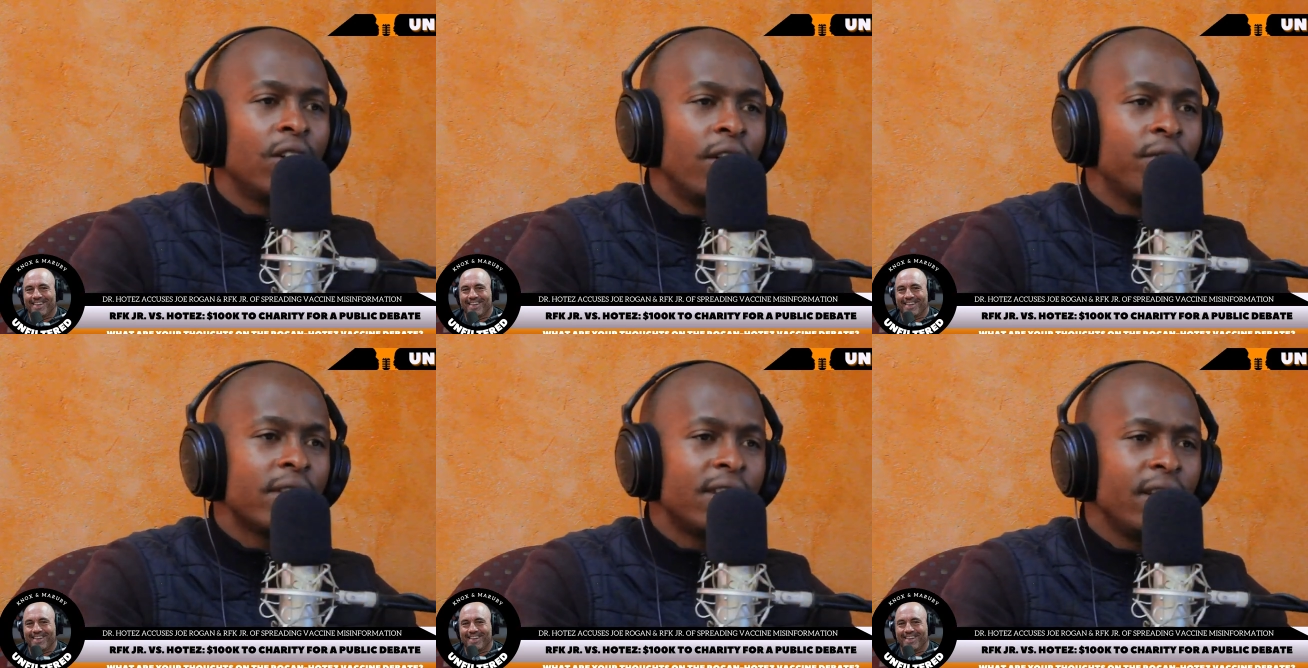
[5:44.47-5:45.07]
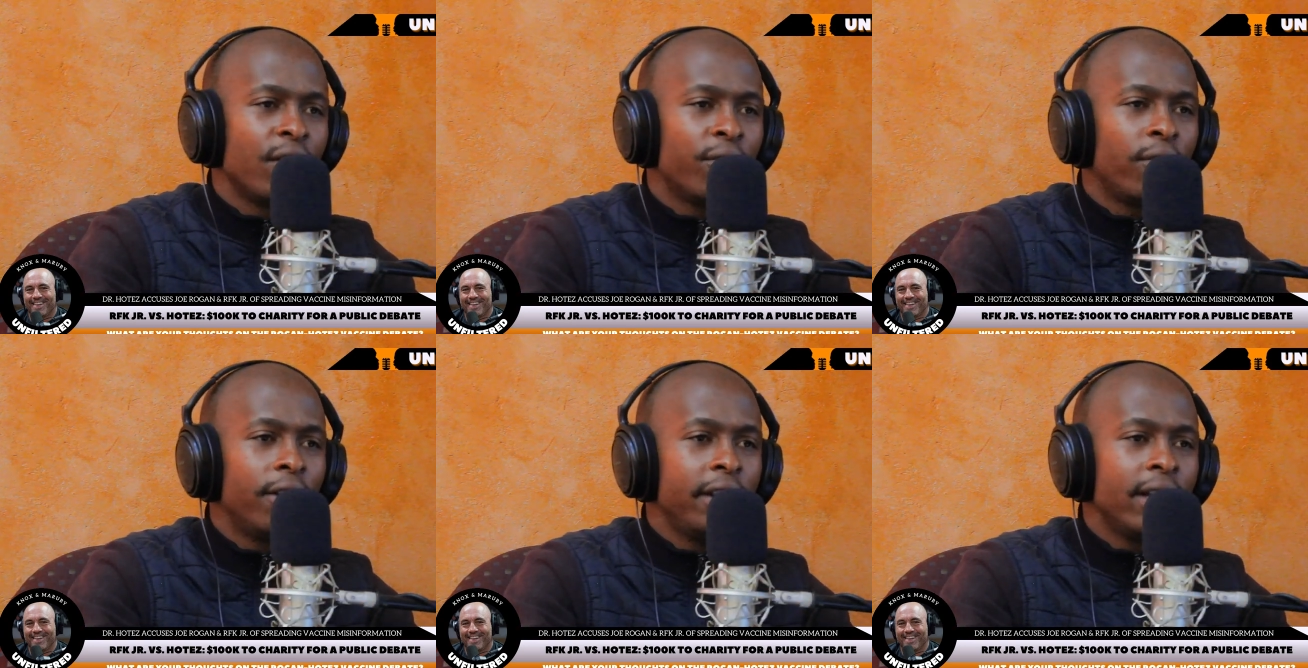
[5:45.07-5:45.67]
Speaker 1: oh, can obviously yeah.
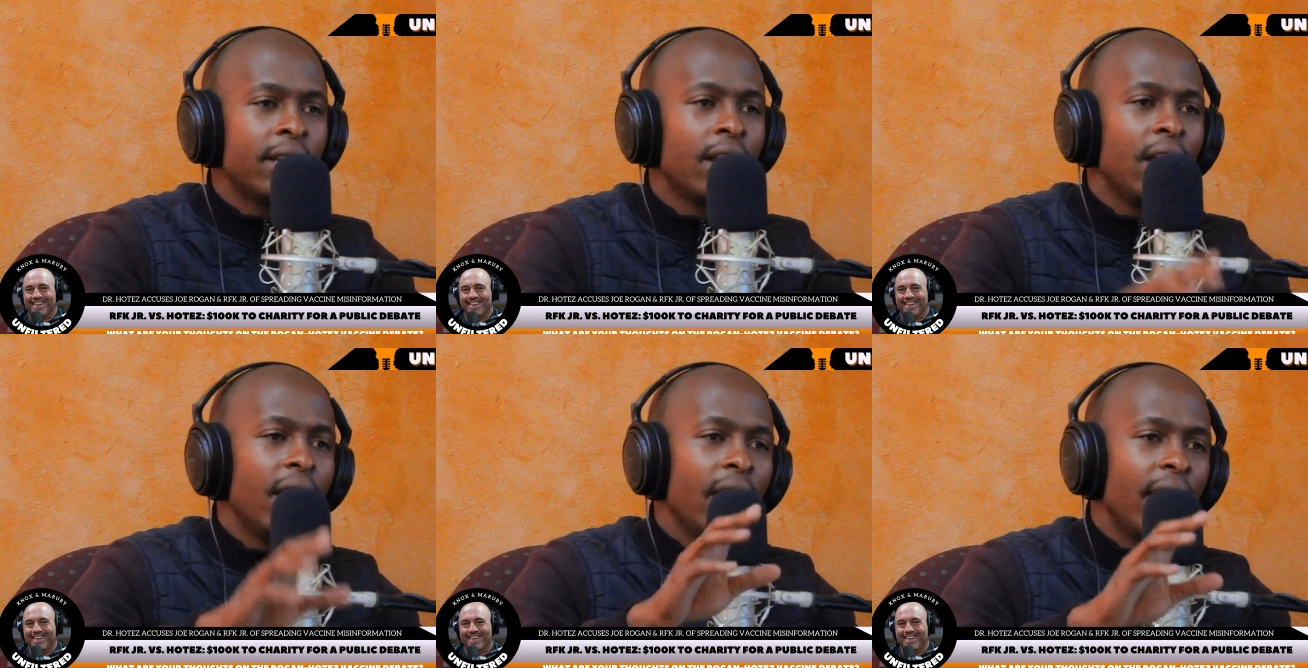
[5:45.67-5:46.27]
afford it. Uh-huh.